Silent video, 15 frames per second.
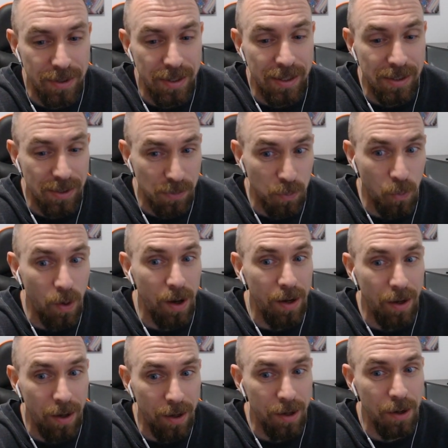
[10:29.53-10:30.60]
this
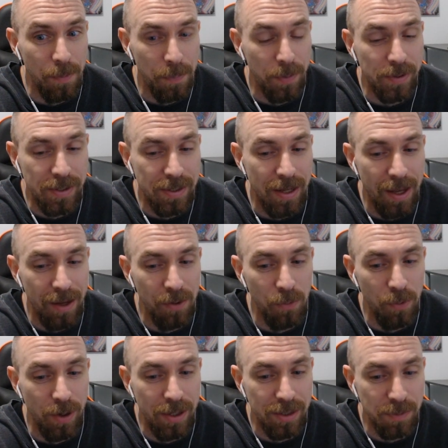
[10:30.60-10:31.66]
100%
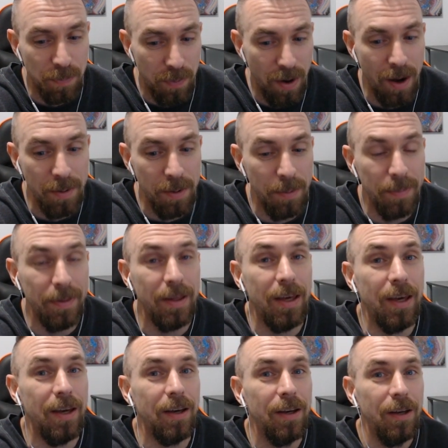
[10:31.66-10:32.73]
was
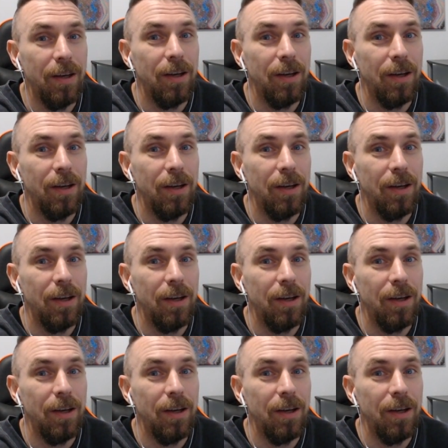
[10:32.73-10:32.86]
probably